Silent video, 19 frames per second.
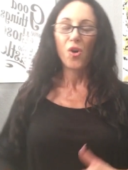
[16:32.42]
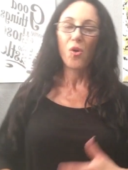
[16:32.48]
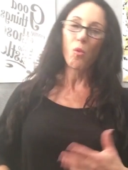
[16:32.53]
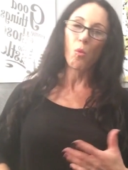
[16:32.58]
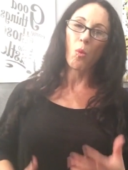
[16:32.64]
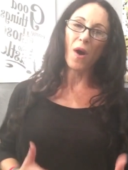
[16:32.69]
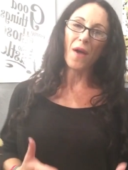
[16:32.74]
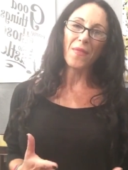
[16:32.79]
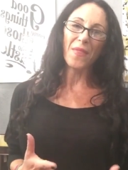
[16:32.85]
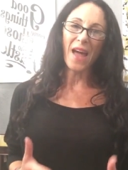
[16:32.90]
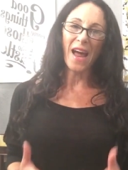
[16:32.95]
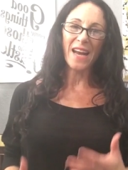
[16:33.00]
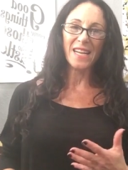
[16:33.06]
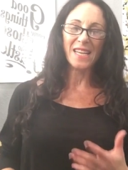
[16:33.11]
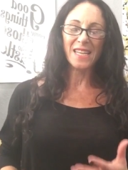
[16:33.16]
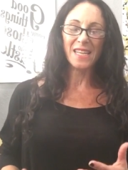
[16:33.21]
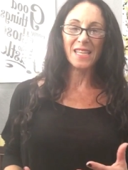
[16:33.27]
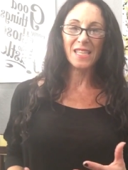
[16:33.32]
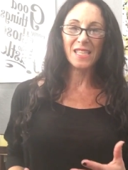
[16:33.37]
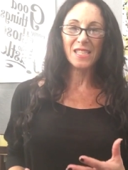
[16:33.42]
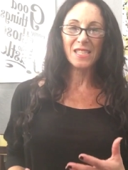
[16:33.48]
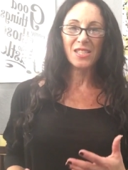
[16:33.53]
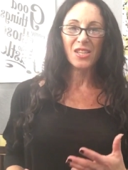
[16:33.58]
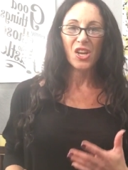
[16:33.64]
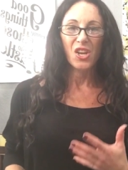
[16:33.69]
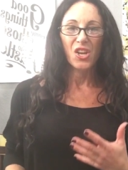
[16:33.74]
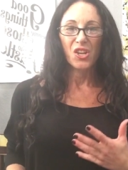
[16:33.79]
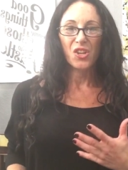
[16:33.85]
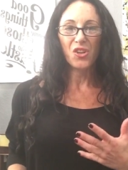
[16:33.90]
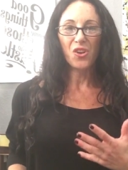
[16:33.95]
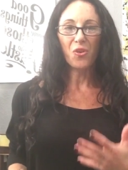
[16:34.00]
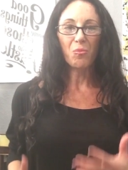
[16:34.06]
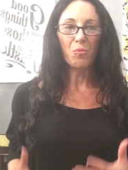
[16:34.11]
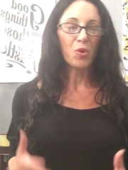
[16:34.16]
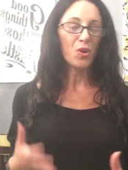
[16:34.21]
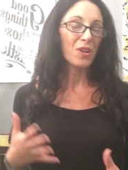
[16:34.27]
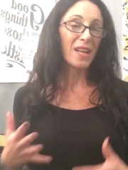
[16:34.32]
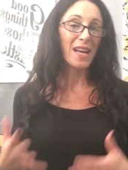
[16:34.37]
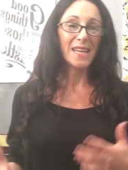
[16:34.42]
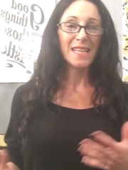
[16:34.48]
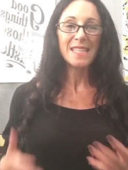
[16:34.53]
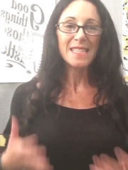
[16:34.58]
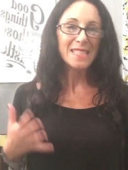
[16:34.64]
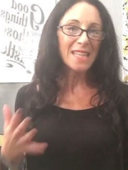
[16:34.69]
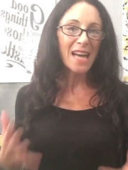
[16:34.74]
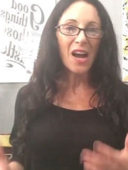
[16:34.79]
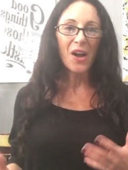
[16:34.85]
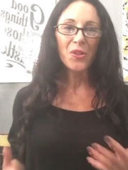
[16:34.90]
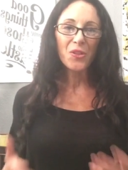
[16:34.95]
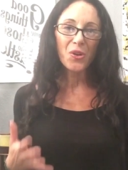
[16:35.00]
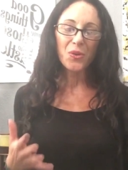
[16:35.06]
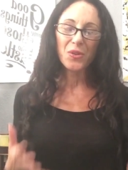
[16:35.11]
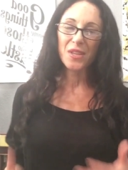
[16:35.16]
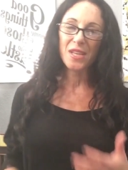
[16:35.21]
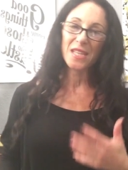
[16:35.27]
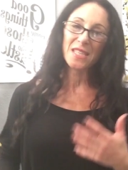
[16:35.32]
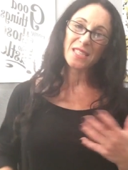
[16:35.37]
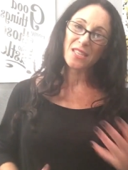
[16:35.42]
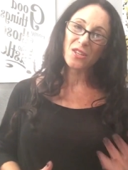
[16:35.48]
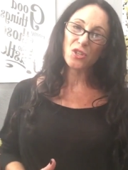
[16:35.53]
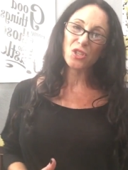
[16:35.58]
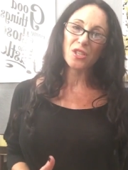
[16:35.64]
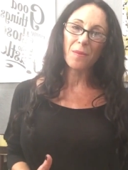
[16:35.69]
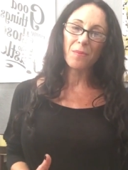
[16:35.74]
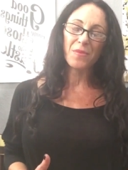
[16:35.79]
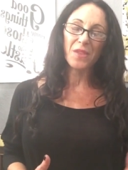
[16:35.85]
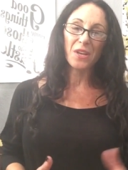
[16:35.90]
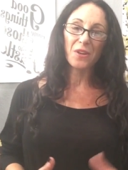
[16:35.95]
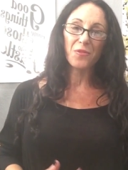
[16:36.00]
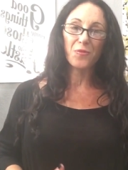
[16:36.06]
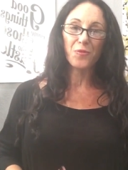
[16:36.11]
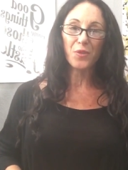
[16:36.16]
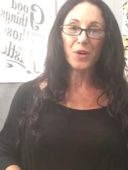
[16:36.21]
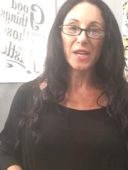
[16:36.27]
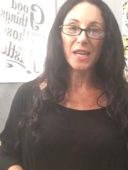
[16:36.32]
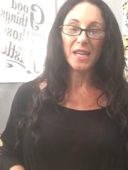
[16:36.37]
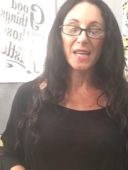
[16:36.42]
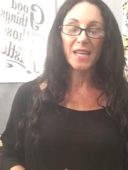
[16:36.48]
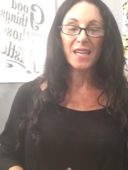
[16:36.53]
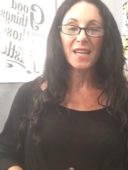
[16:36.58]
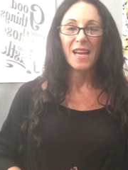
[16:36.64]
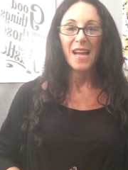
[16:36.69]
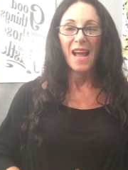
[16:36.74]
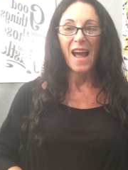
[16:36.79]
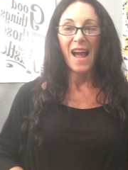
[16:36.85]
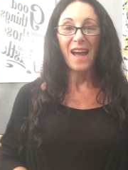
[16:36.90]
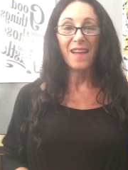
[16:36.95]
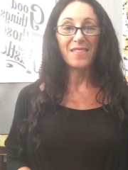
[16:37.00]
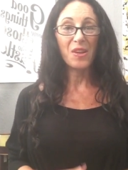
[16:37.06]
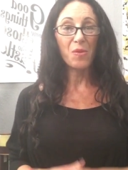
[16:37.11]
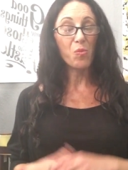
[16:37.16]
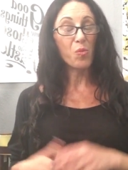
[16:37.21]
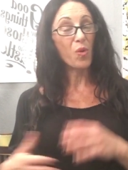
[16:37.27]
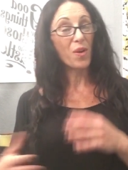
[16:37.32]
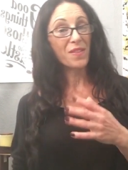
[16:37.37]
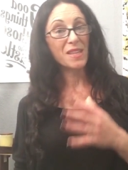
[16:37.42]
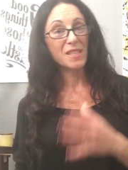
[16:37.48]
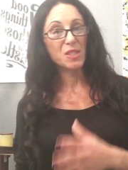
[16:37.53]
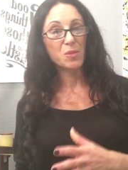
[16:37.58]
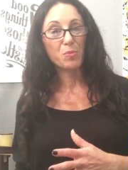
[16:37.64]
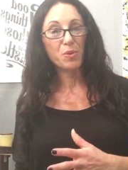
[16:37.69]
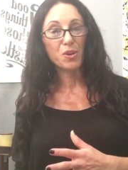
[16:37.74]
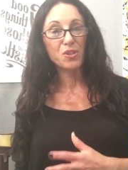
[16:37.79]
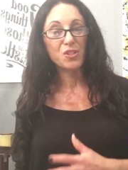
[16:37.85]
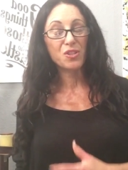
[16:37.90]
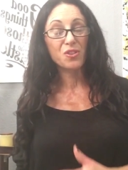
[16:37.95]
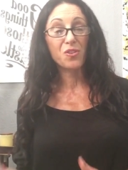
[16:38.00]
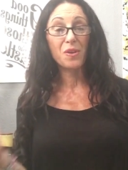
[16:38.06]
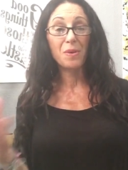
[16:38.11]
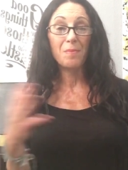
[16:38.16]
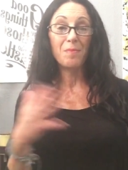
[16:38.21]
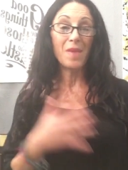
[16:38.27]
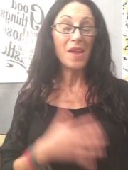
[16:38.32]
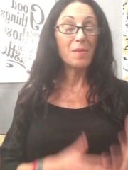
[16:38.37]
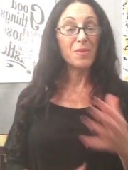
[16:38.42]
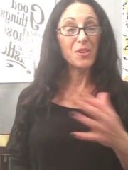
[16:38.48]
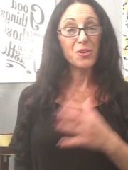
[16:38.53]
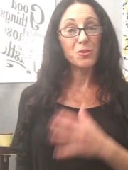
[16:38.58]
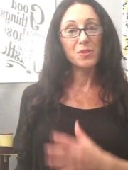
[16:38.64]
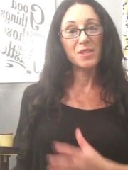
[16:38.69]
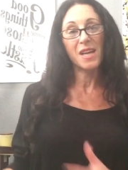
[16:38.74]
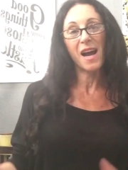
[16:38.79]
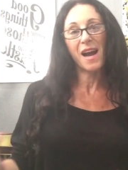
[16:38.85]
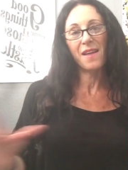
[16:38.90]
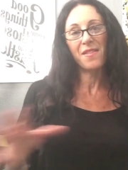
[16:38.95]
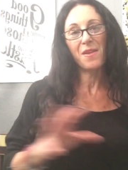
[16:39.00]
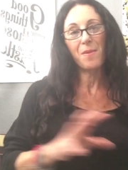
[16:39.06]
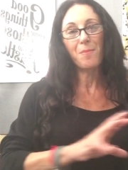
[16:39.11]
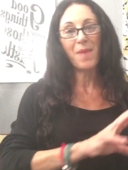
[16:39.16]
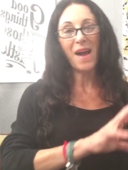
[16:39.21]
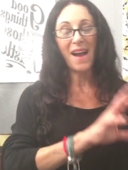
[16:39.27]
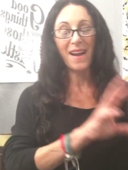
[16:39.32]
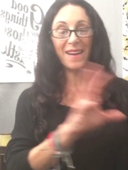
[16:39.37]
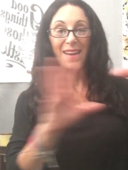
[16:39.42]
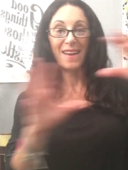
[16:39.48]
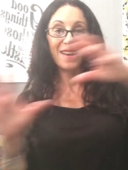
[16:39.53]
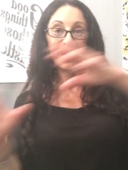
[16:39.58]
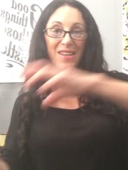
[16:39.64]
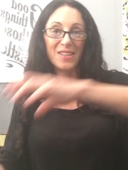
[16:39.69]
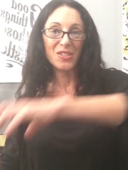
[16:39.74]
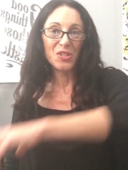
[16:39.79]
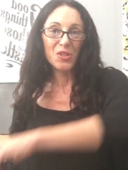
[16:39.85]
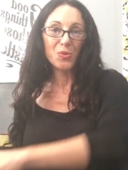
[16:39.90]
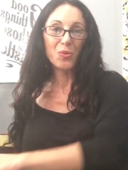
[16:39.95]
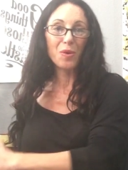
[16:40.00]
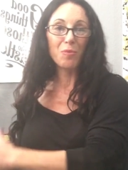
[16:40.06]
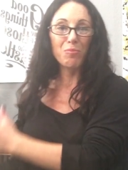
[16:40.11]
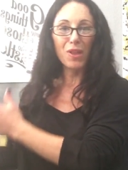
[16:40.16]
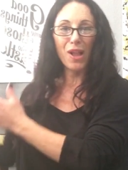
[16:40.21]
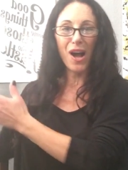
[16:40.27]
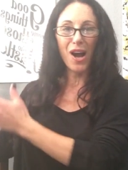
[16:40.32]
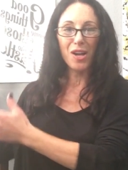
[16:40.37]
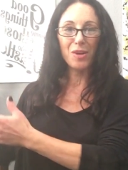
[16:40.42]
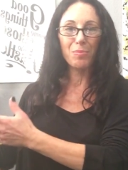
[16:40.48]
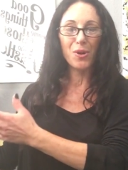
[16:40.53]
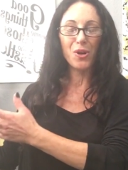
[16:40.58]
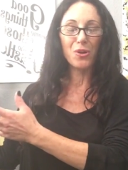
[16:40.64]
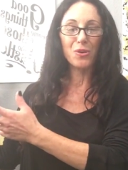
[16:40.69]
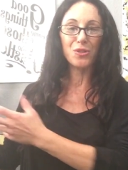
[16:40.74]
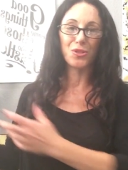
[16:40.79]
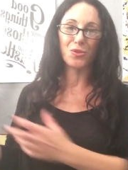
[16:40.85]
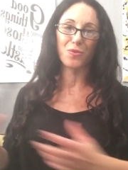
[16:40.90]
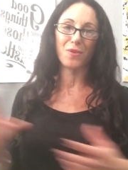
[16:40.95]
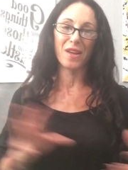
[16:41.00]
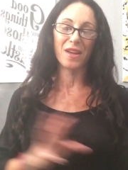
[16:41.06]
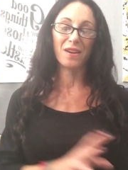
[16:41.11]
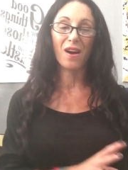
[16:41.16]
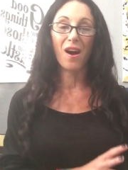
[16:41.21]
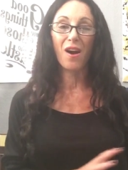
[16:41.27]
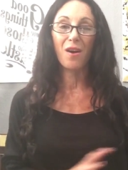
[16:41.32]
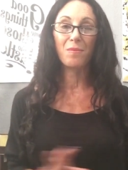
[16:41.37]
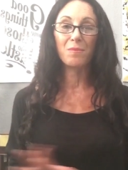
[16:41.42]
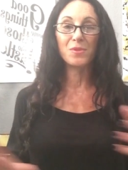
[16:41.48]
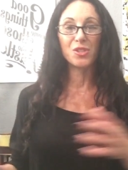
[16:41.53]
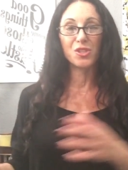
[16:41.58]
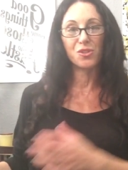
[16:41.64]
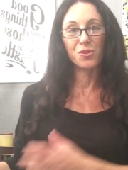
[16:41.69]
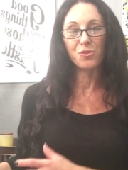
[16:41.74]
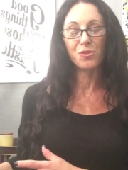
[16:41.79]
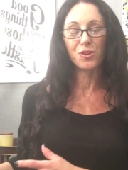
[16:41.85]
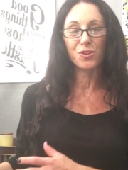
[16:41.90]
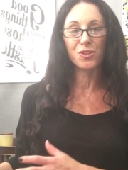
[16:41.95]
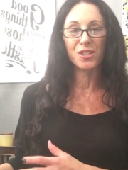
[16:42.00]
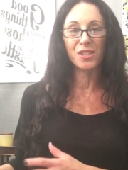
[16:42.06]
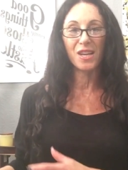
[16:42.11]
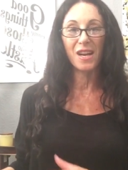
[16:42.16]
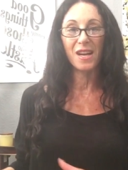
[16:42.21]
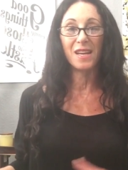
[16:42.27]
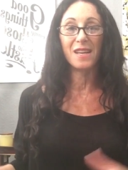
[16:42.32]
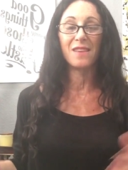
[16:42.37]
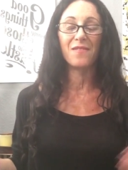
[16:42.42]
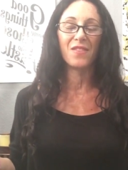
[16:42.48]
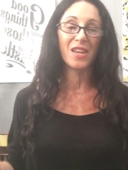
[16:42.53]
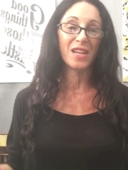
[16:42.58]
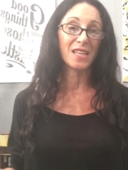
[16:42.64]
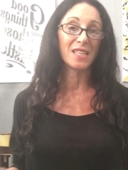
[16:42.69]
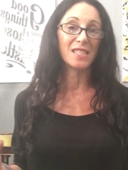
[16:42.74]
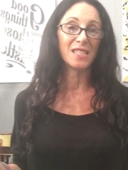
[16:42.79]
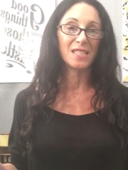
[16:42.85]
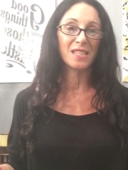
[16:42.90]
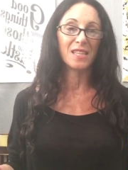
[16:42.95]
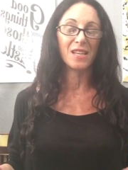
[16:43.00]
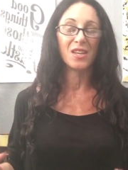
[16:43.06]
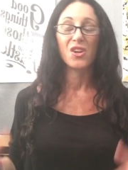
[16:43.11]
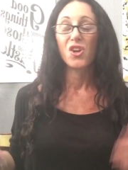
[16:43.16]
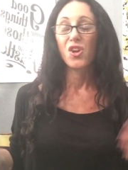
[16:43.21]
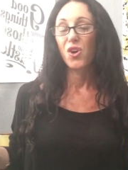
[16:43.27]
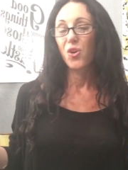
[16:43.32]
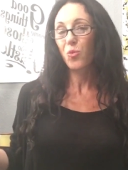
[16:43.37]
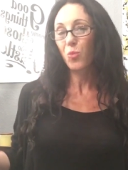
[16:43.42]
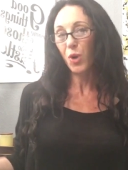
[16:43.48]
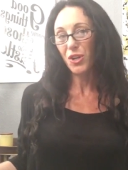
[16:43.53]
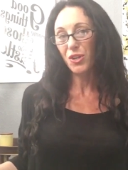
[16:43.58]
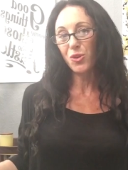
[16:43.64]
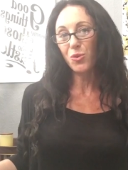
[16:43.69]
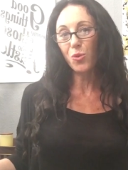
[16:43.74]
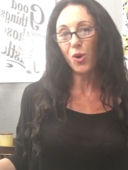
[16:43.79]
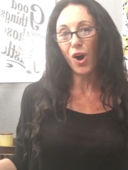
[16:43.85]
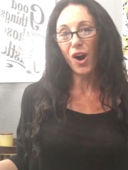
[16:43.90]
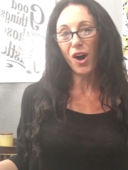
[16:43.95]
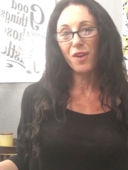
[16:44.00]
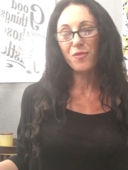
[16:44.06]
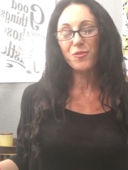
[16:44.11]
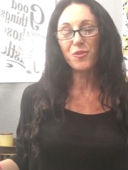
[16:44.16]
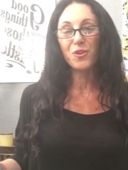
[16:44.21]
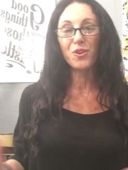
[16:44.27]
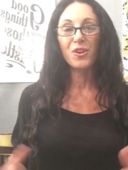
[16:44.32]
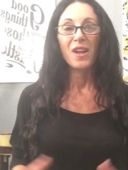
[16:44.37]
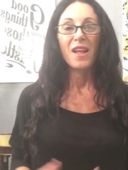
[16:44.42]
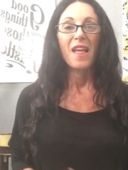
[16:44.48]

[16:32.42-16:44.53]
one that is, more like download this, here's something free, and then one that's personal, and maybe you tie them back into a blog post so they come to your site and they can see what you offer.